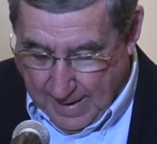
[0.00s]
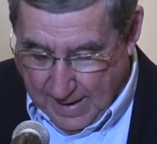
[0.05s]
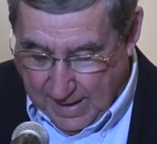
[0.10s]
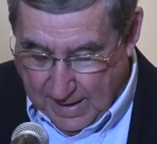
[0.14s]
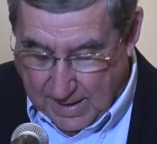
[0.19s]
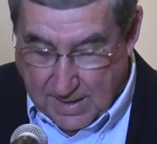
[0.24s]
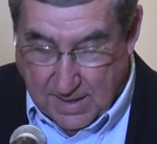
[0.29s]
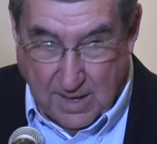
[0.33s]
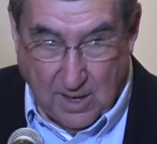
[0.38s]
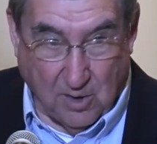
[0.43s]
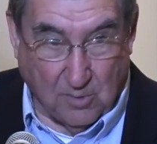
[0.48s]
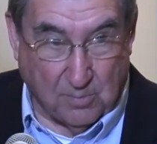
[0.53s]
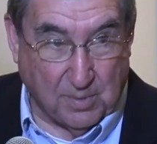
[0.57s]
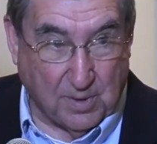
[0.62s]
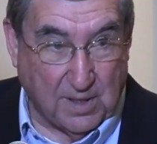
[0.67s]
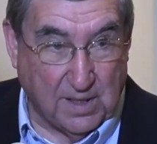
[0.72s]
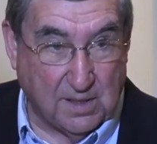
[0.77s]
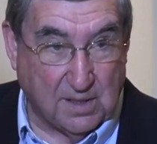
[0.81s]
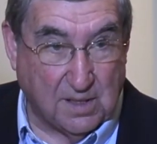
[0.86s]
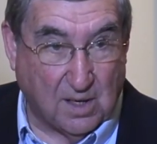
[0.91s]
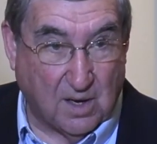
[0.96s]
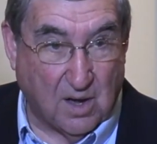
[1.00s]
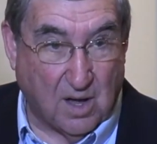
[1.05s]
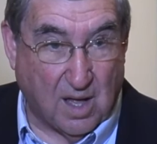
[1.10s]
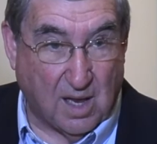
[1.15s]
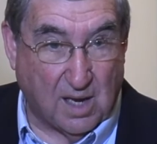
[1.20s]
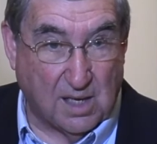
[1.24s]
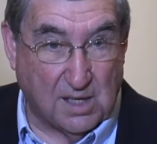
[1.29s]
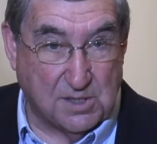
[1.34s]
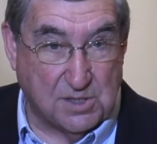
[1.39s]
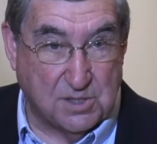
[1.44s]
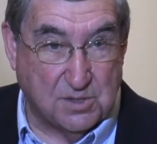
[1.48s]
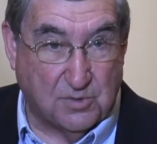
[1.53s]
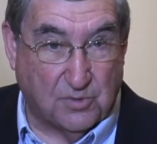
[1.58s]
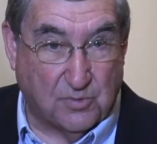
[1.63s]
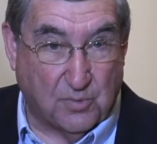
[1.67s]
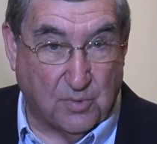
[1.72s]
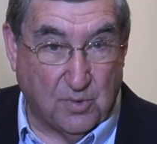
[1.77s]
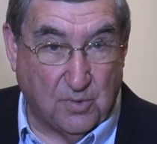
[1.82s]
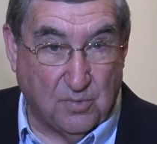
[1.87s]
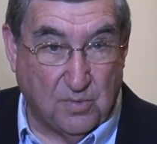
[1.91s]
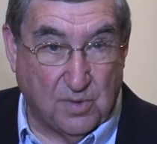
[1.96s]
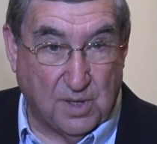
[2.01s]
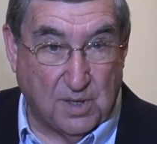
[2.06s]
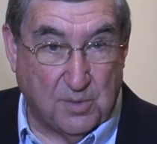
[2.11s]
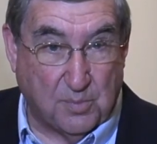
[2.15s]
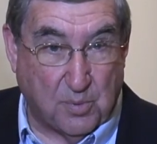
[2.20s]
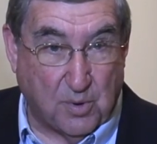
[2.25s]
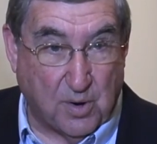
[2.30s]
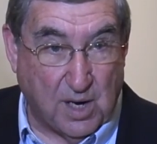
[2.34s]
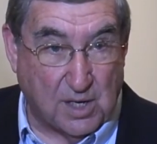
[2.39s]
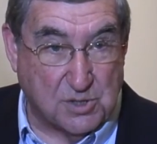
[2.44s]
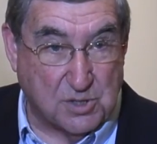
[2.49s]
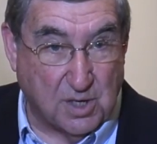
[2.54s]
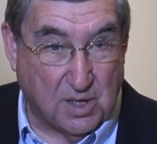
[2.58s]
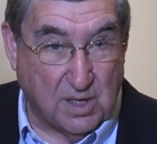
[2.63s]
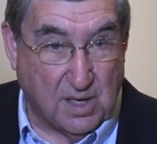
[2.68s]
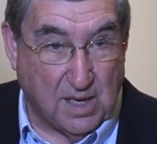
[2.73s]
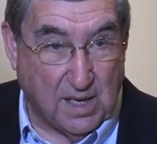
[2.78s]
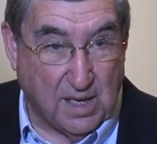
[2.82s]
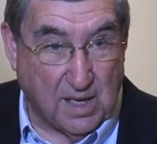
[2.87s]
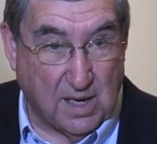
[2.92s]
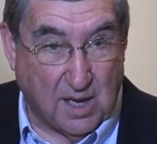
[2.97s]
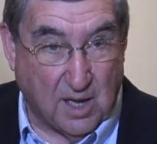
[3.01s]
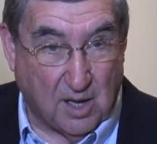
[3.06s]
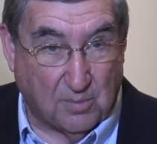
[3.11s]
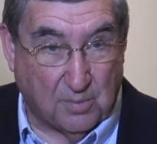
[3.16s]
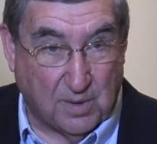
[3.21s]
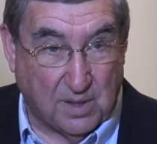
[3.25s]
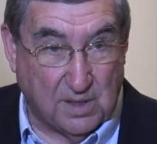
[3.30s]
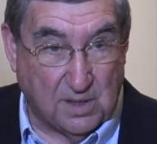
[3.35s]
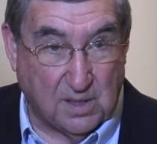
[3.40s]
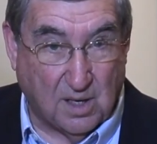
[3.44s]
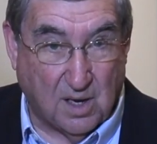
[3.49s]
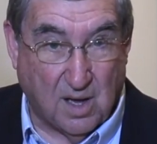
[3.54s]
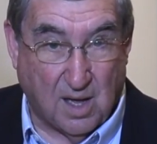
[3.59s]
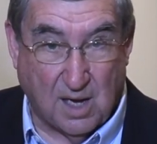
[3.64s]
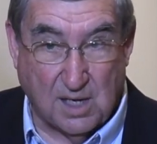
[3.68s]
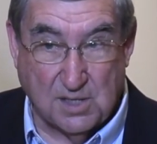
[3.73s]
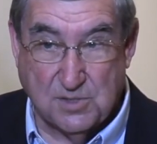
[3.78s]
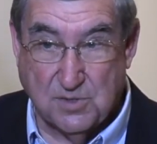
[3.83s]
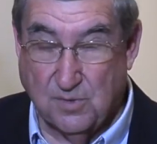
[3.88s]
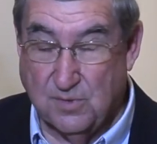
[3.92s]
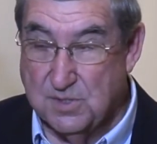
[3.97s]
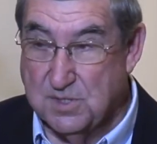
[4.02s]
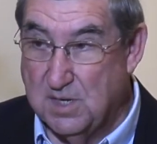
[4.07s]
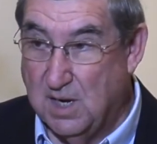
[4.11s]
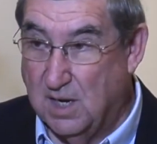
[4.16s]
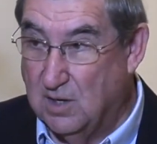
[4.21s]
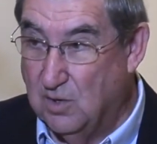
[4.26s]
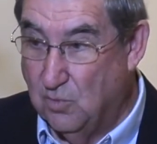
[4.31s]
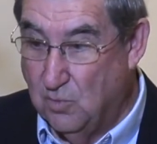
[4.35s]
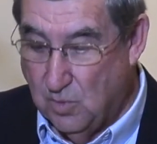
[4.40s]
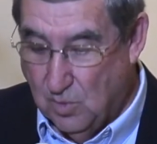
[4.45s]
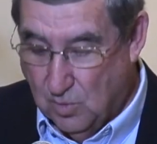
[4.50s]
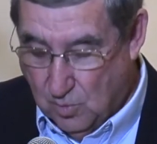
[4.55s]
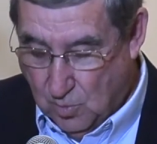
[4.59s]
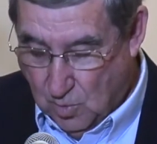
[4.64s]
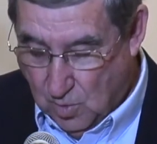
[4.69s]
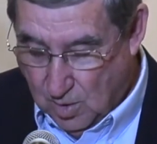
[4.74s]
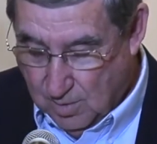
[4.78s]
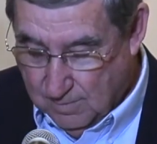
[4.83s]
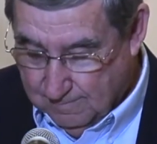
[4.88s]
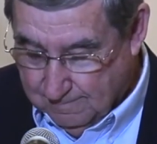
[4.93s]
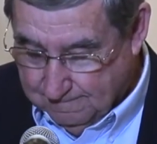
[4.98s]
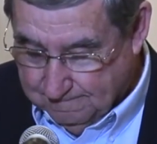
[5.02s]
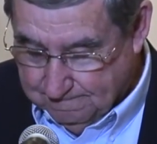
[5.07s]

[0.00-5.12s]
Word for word: He had helped lead the college through the Depression, he had helped lead the college through the Second World War.